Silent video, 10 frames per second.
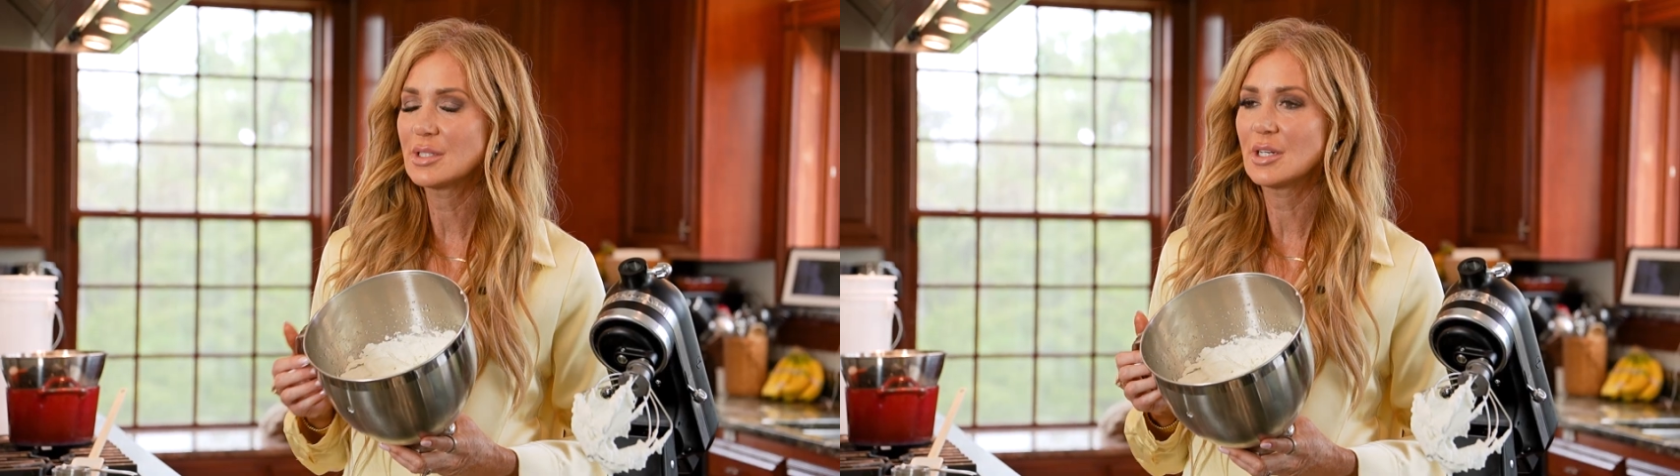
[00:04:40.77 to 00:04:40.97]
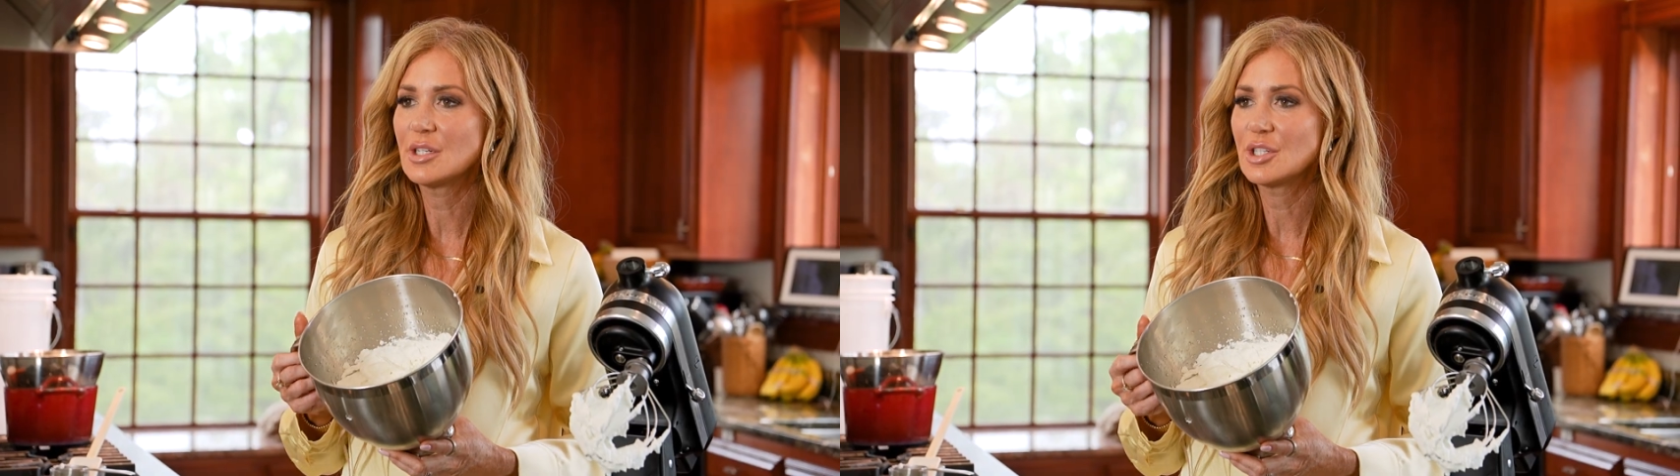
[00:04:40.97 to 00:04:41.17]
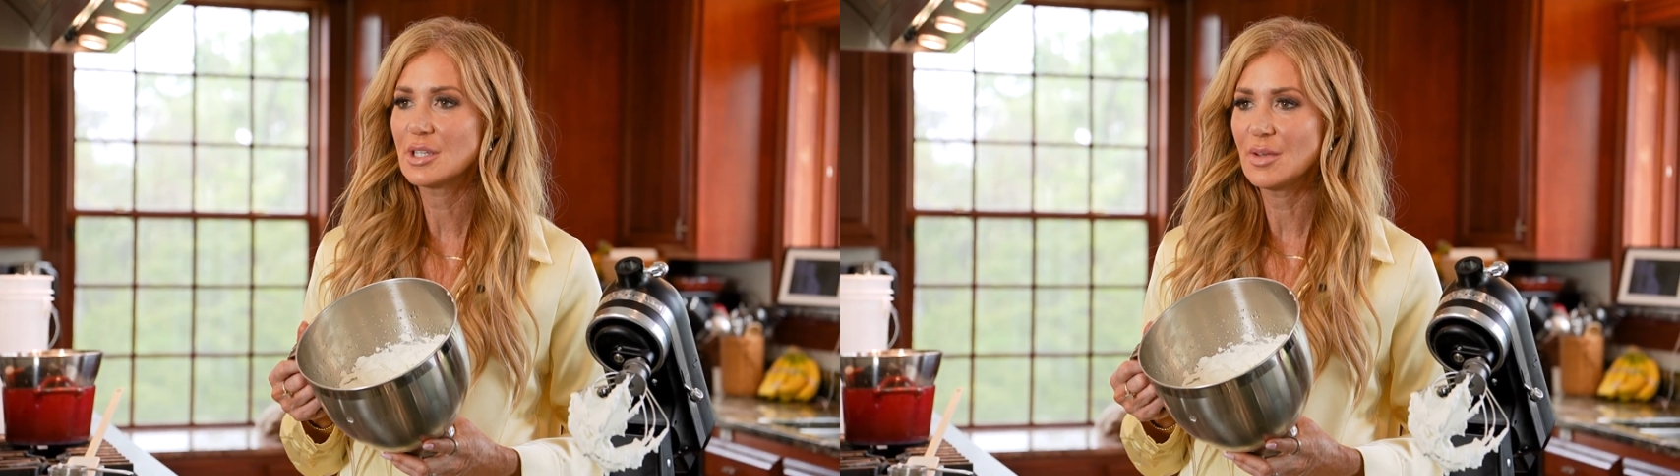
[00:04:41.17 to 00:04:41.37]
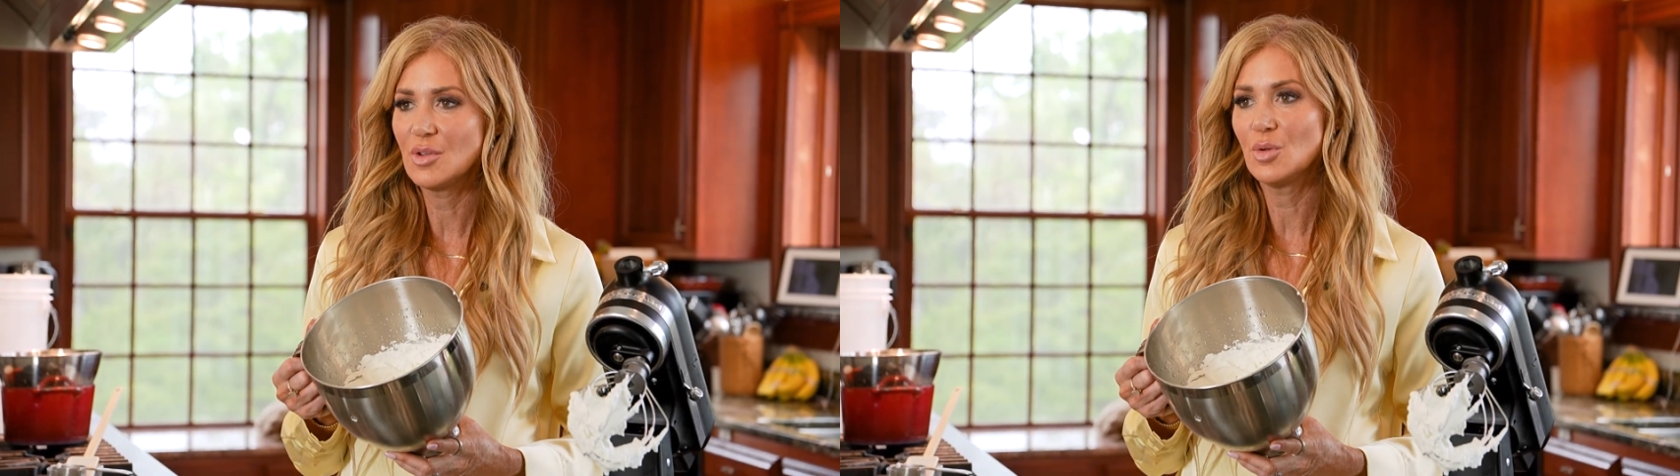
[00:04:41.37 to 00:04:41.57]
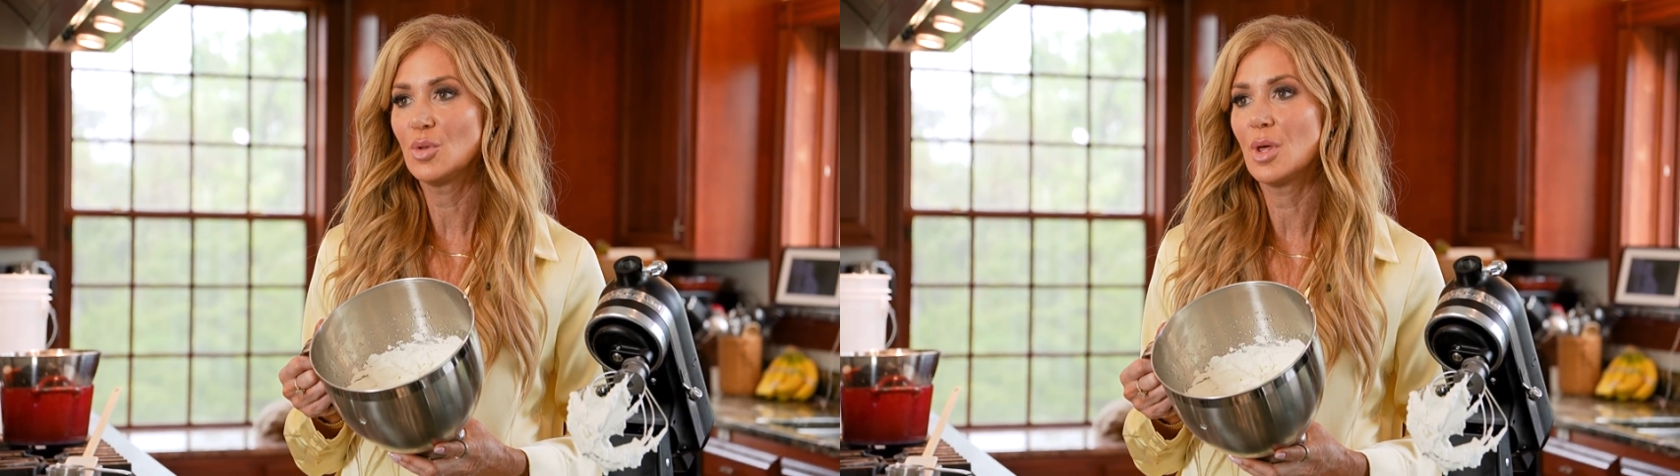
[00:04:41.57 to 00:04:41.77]
going to just give
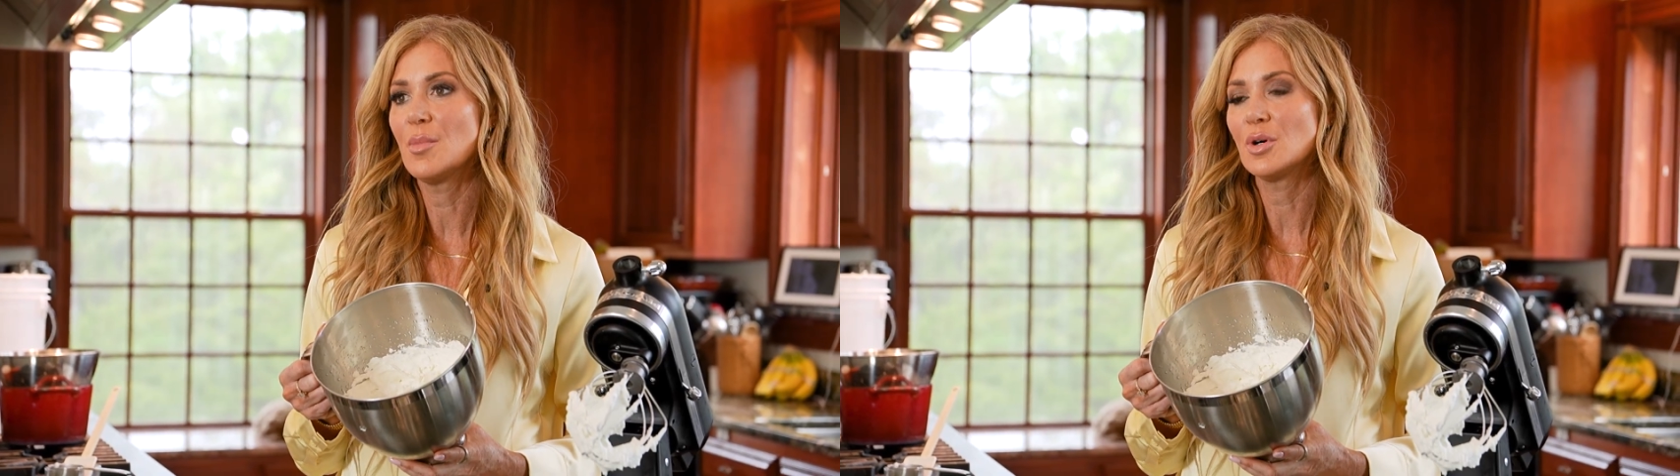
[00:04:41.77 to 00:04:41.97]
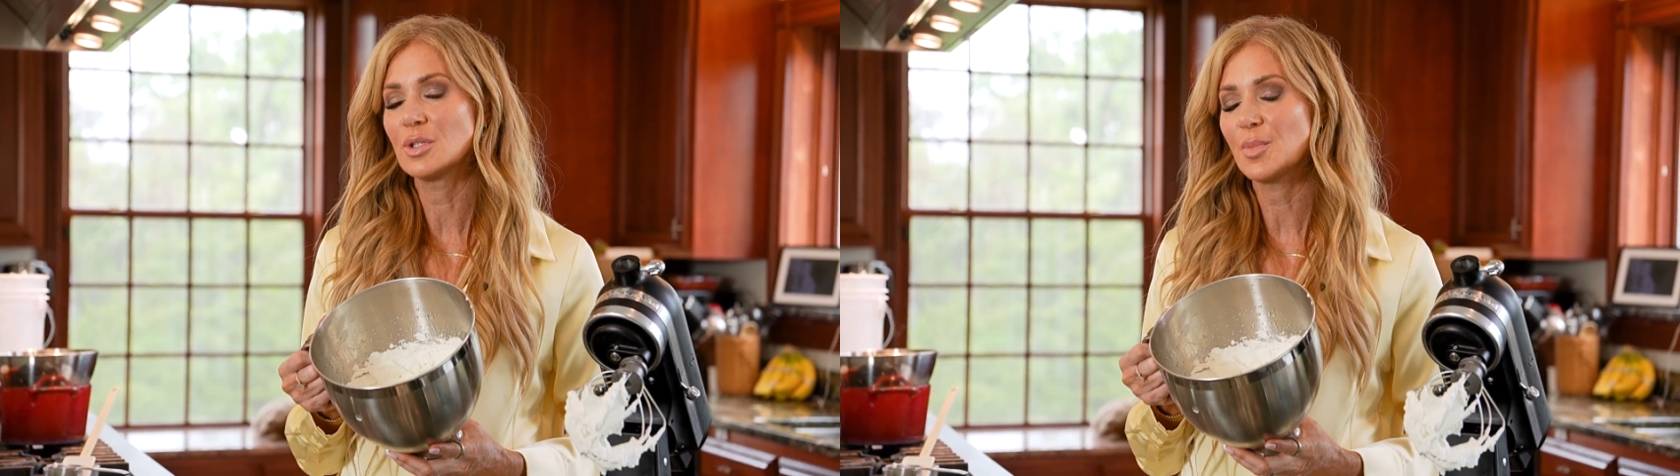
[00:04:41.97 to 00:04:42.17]
you the most